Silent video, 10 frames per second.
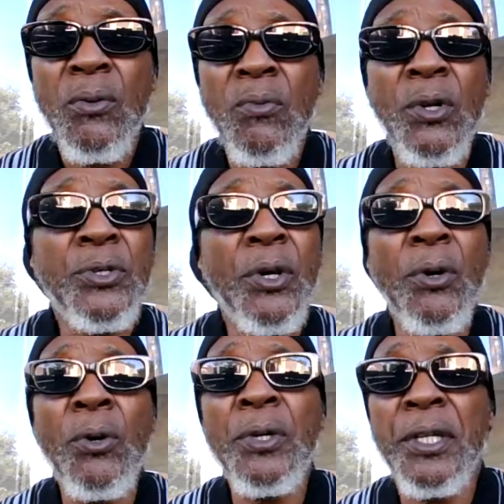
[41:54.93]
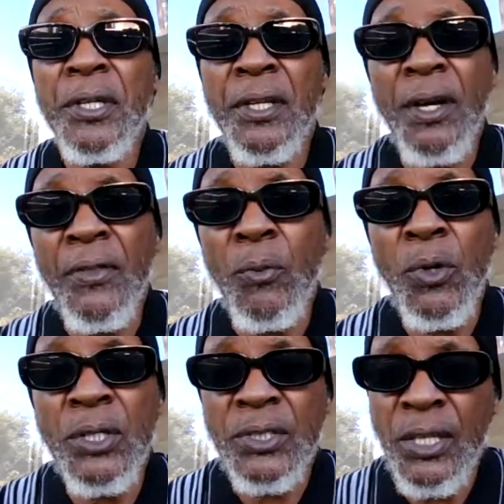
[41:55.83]
Well, you don't owe any of the other
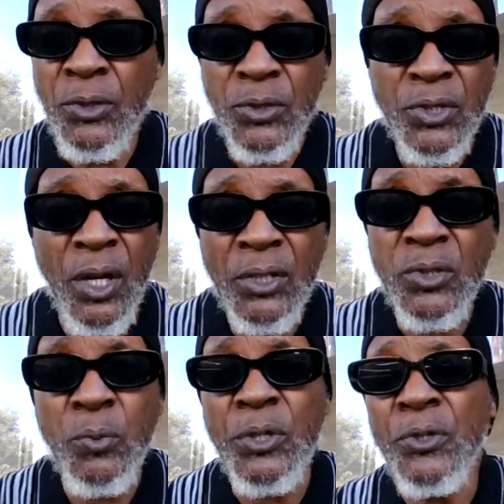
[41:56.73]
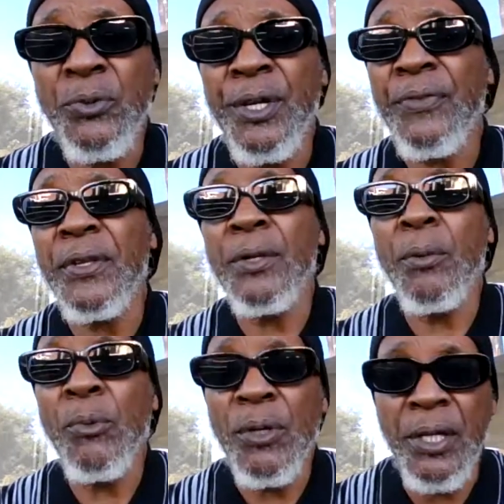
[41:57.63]
ones that used to hustle with you
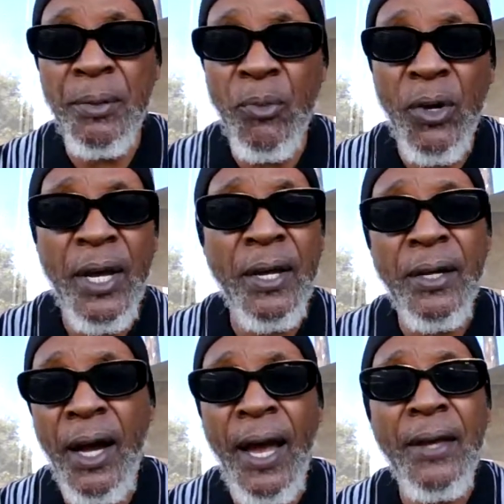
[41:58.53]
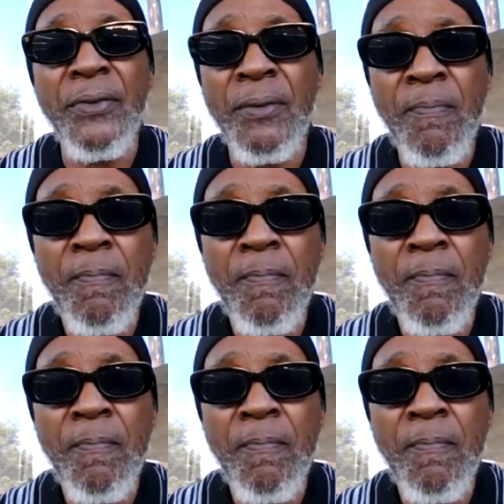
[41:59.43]
nothing anymore either.